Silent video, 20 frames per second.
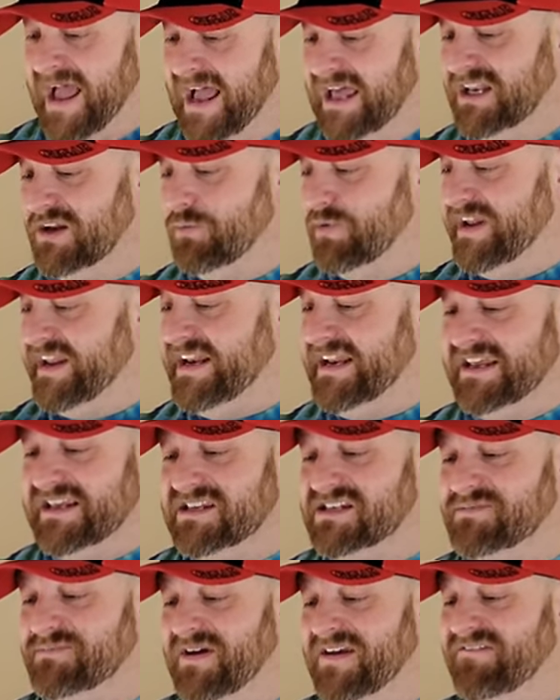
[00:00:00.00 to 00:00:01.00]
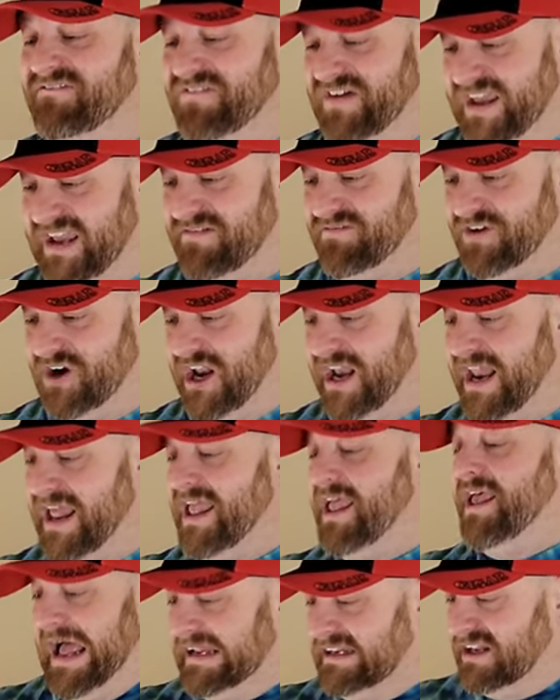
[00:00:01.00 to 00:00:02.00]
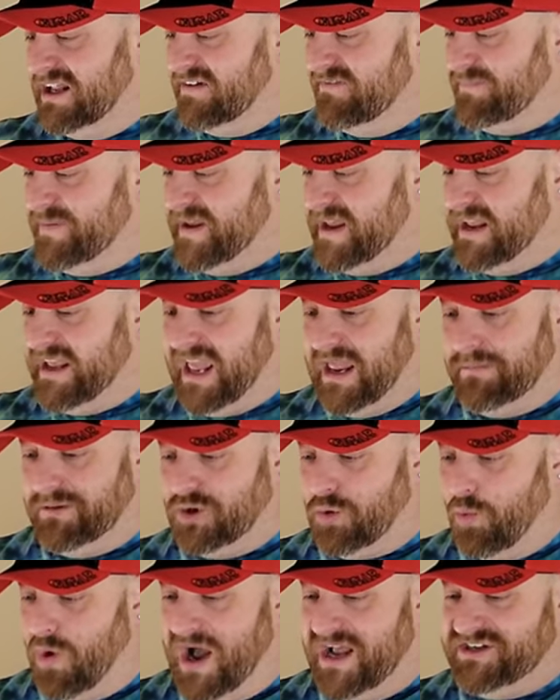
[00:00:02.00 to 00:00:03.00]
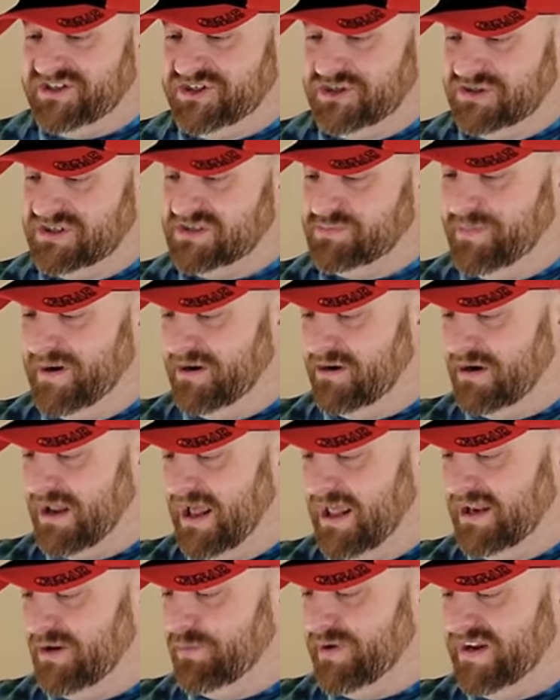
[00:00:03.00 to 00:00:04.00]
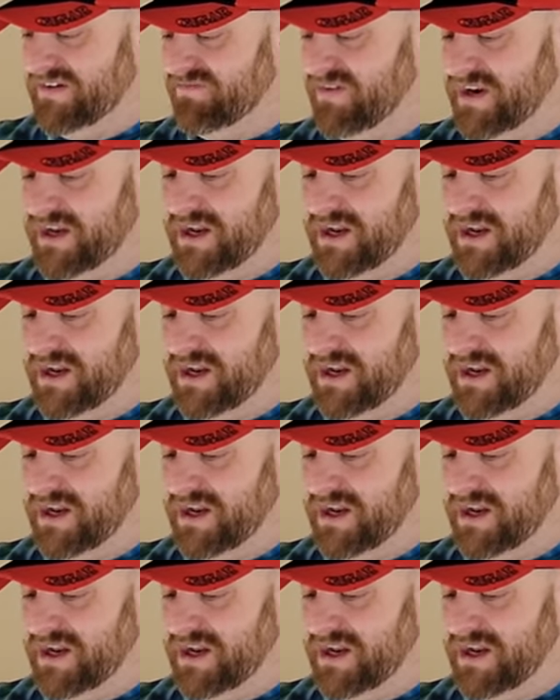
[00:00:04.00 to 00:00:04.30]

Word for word: Halloween is my favorite. I love being able to watch your Spirit Halloween